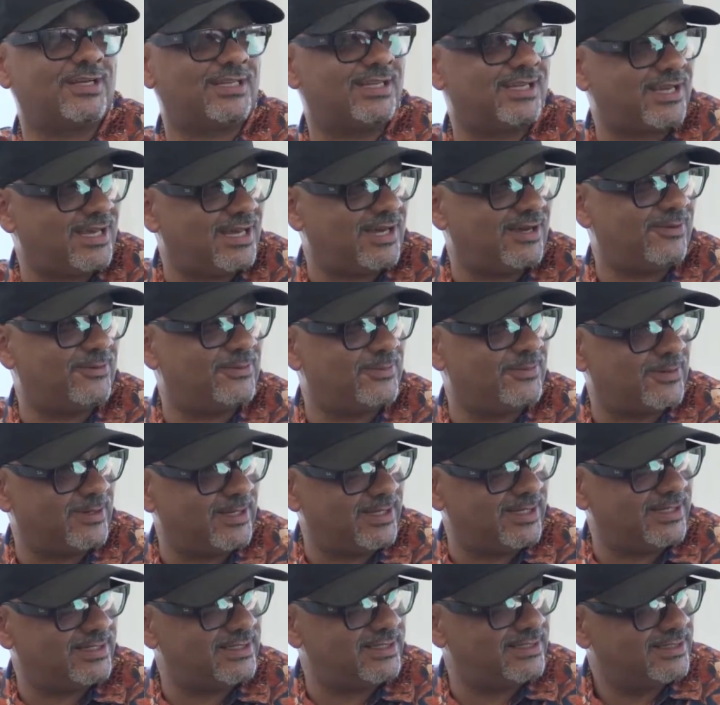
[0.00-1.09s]
that Carl will
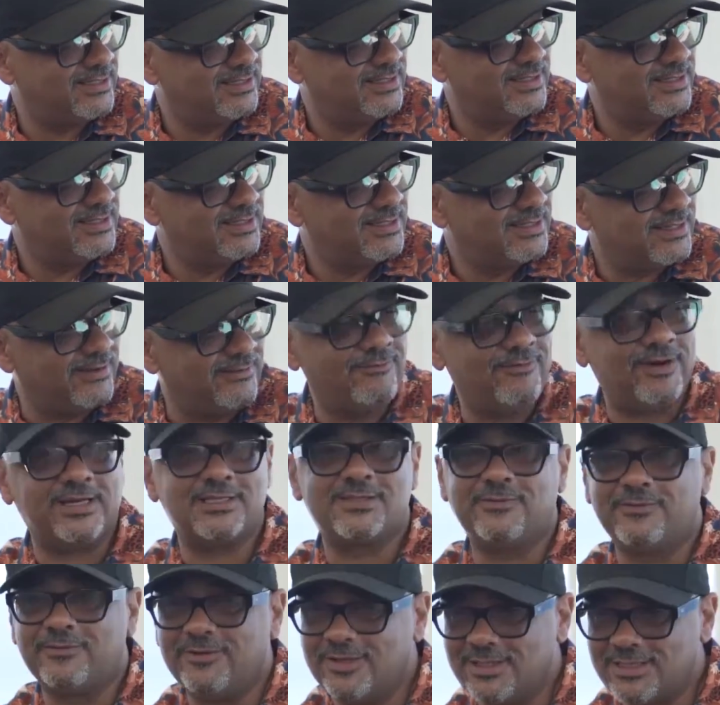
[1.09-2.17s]
play, and
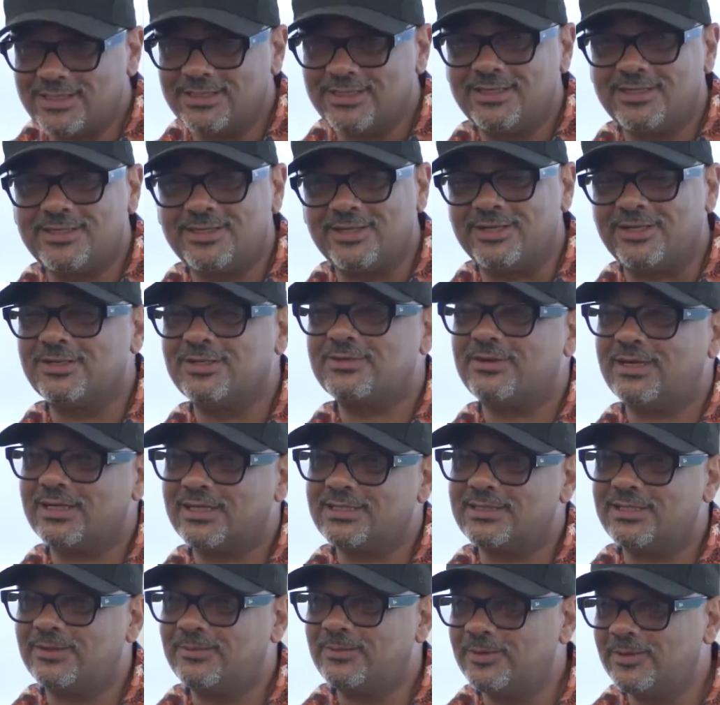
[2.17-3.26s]
vice versa. There's certain tracks
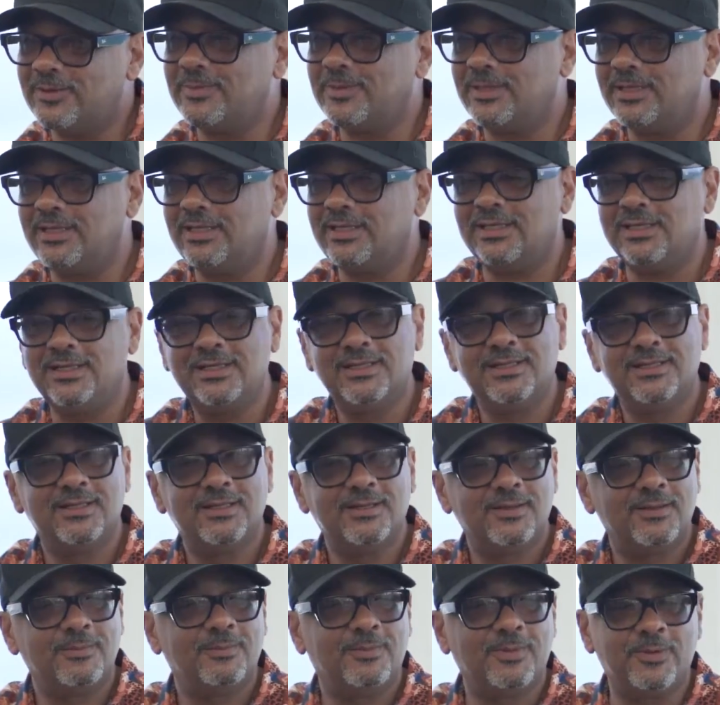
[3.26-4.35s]
that would be
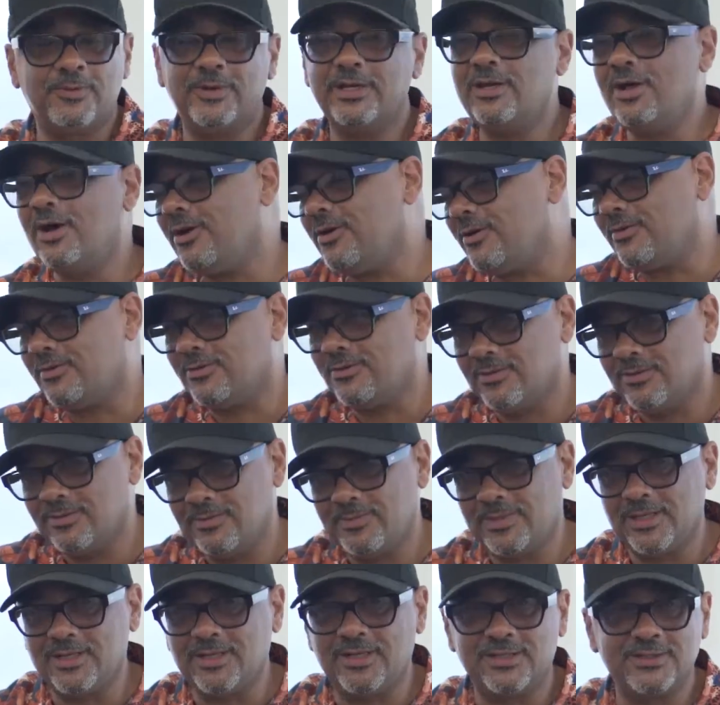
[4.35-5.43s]
what we know
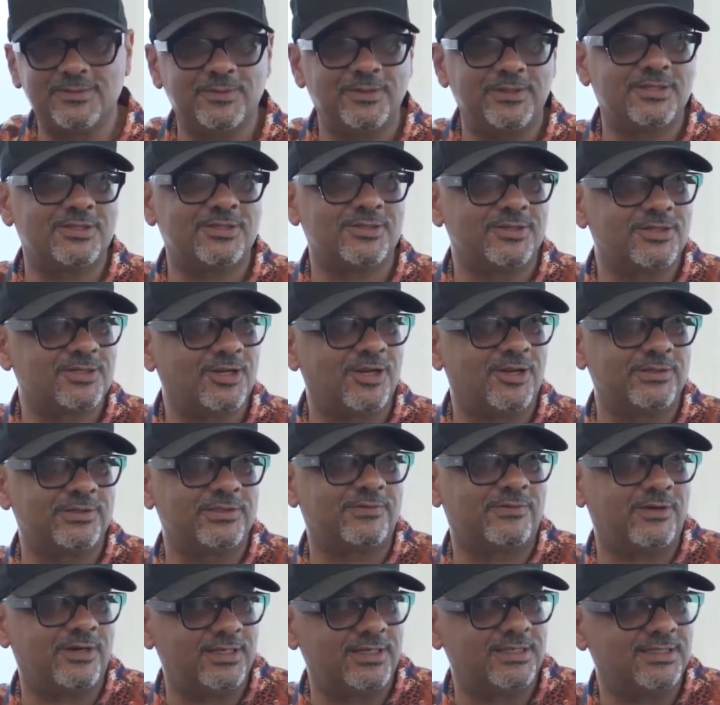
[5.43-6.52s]
because we're such close
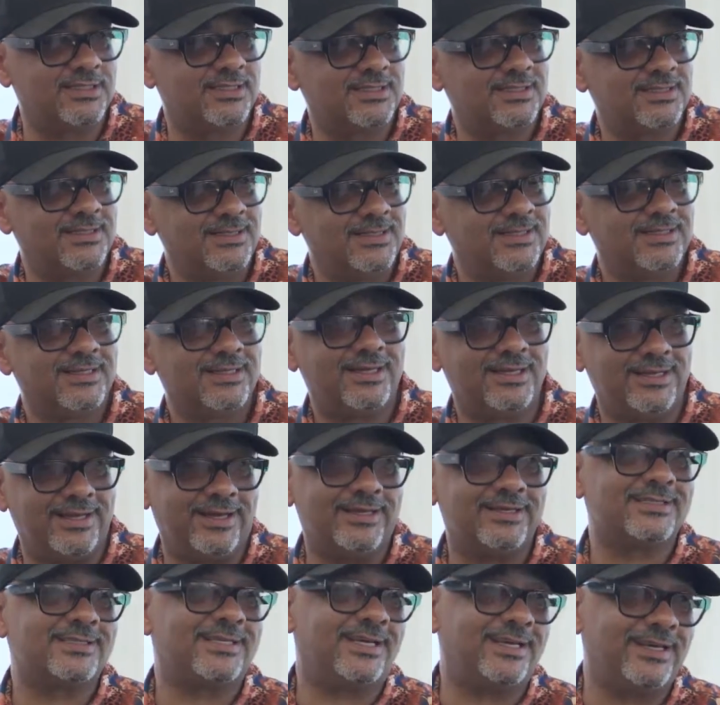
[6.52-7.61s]
friends. And
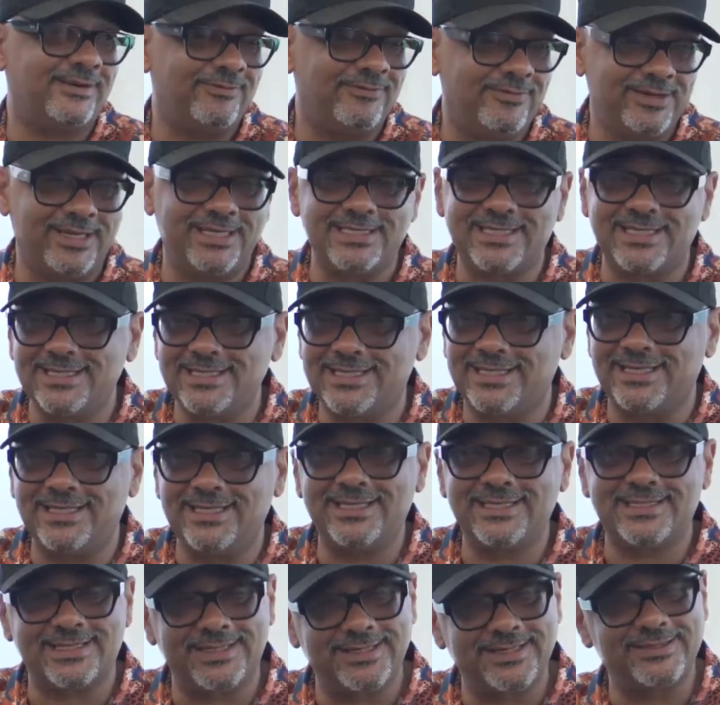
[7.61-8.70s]
I'll say, have you listened to
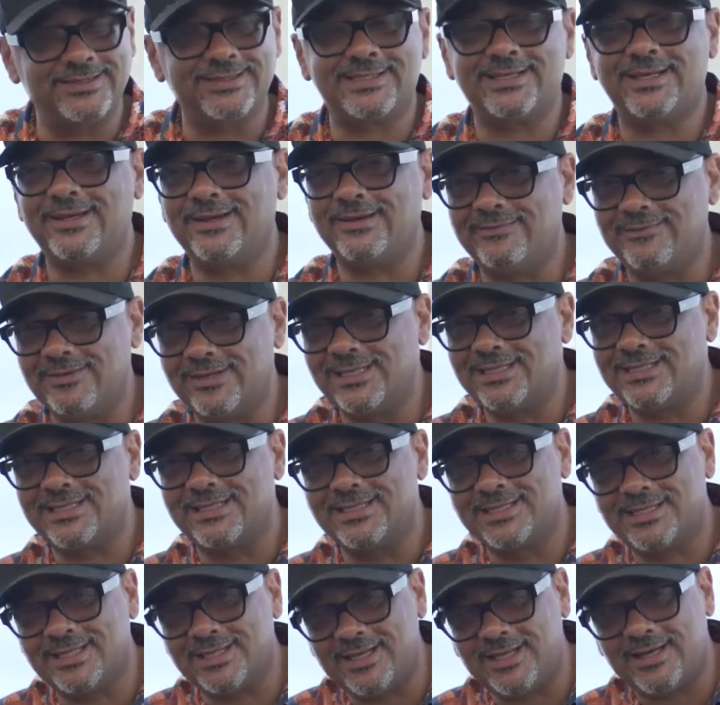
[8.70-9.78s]
this? And he'll say, have you
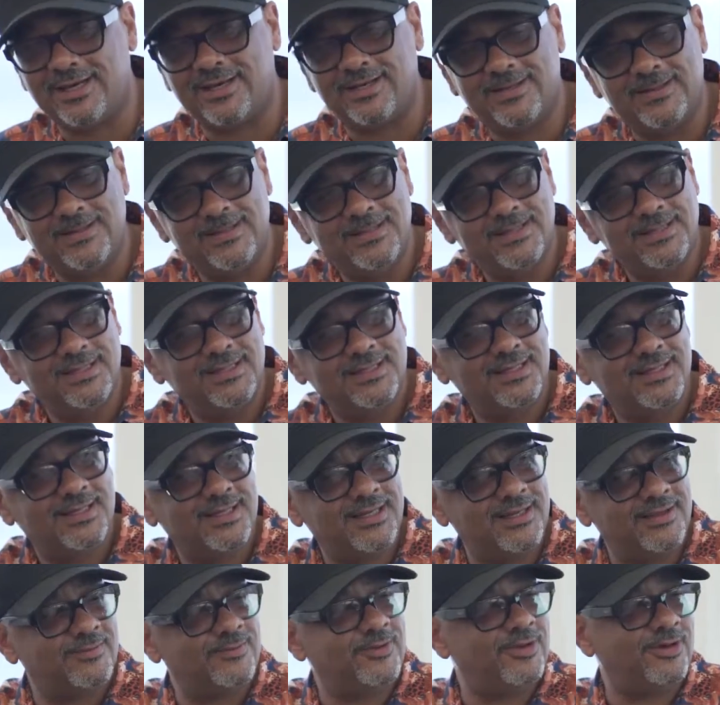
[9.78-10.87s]
listened to that?
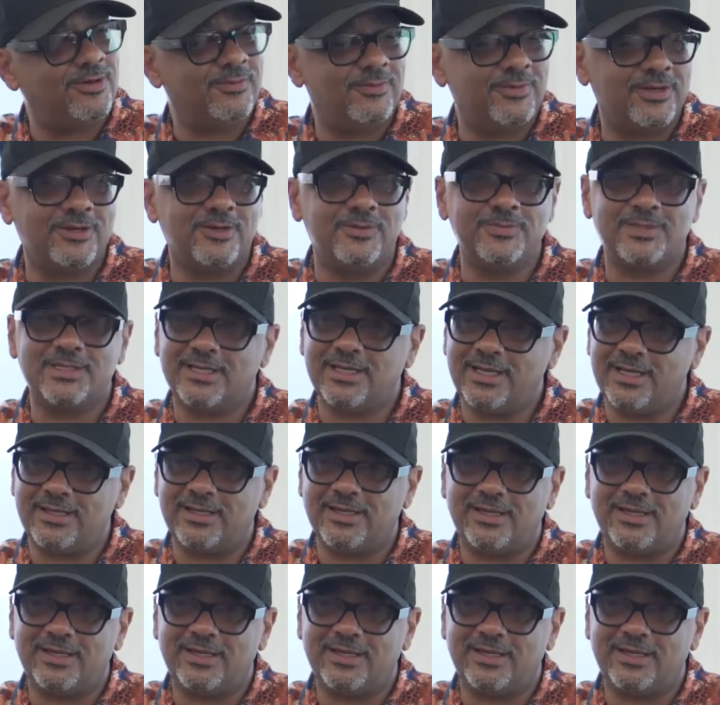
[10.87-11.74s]
And then we come together,